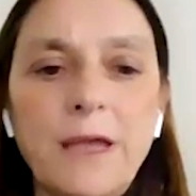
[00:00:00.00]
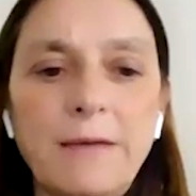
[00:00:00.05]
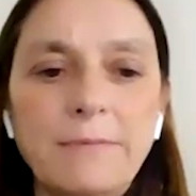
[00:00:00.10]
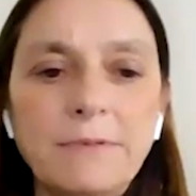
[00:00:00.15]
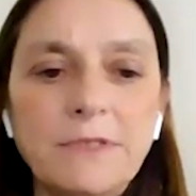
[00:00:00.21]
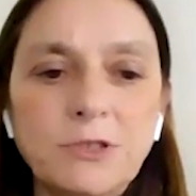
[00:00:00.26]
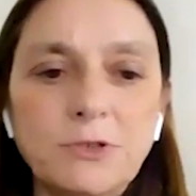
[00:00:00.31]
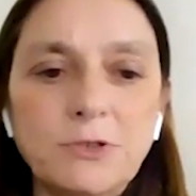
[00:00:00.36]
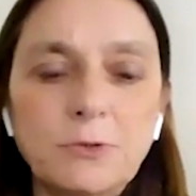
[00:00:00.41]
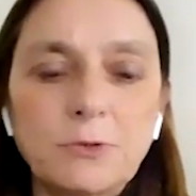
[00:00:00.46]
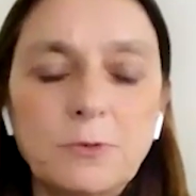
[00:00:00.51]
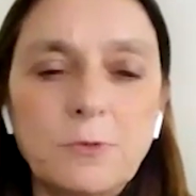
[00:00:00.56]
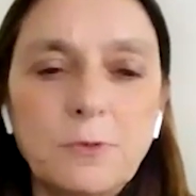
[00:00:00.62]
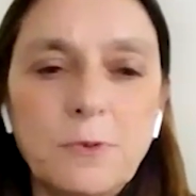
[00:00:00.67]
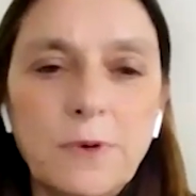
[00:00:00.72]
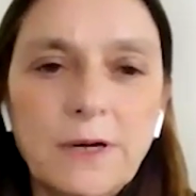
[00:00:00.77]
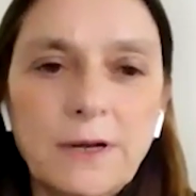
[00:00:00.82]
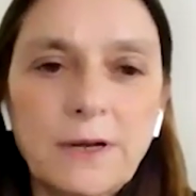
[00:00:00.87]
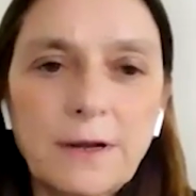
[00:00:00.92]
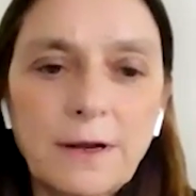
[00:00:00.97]
we have to
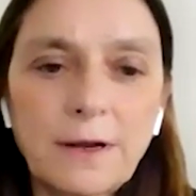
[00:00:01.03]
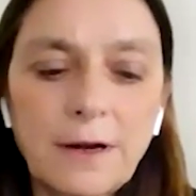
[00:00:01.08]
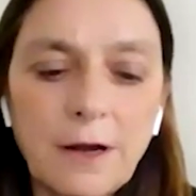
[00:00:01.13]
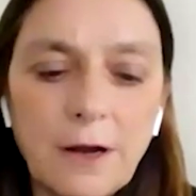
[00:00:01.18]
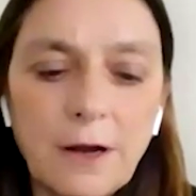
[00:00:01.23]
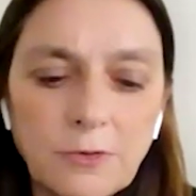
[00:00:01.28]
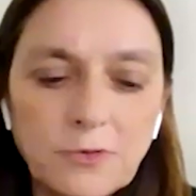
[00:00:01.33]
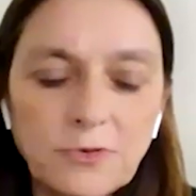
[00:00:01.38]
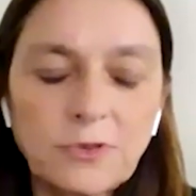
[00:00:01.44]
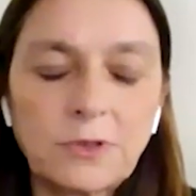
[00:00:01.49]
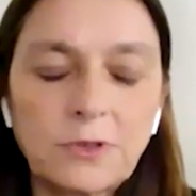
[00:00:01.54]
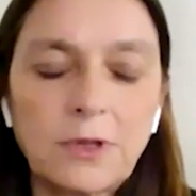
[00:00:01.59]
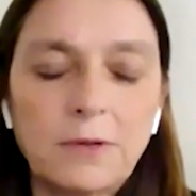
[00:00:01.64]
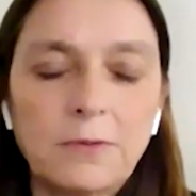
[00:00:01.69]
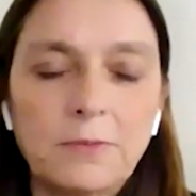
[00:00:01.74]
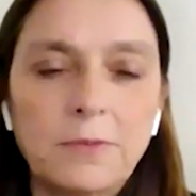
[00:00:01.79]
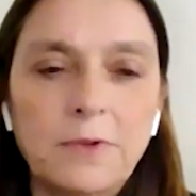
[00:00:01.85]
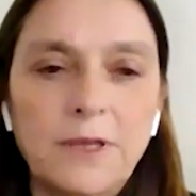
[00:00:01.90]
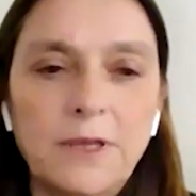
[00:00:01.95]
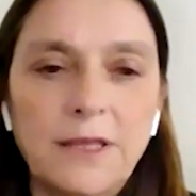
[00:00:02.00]
work close
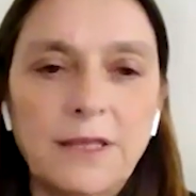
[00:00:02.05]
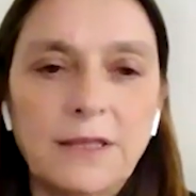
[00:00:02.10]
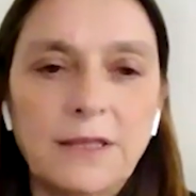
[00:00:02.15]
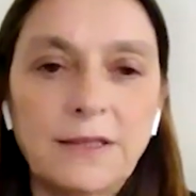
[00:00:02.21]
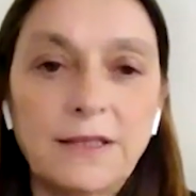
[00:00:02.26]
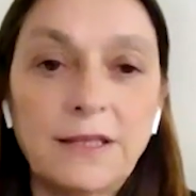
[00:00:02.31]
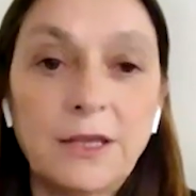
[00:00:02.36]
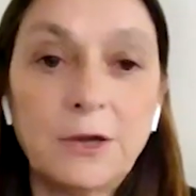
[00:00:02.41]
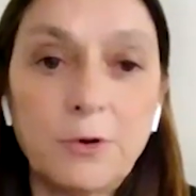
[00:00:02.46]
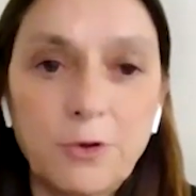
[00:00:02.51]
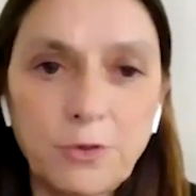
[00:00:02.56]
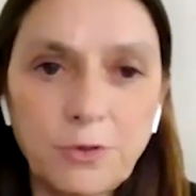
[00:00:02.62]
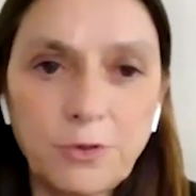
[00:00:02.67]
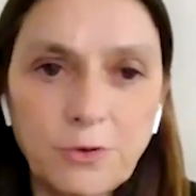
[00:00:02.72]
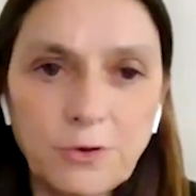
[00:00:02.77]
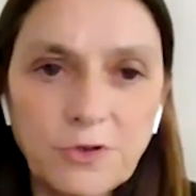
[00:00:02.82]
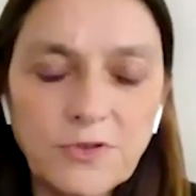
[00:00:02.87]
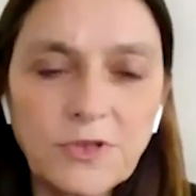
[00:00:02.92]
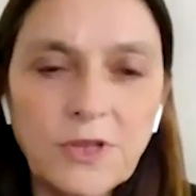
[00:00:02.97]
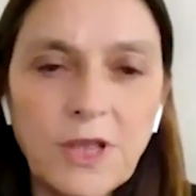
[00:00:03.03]
with the
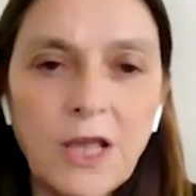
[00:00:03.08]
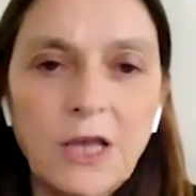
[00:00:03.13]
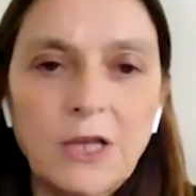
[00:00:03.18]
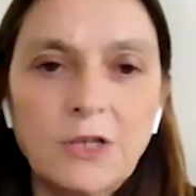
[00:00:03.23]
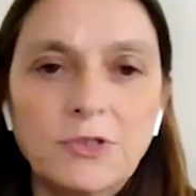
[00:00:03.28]
authors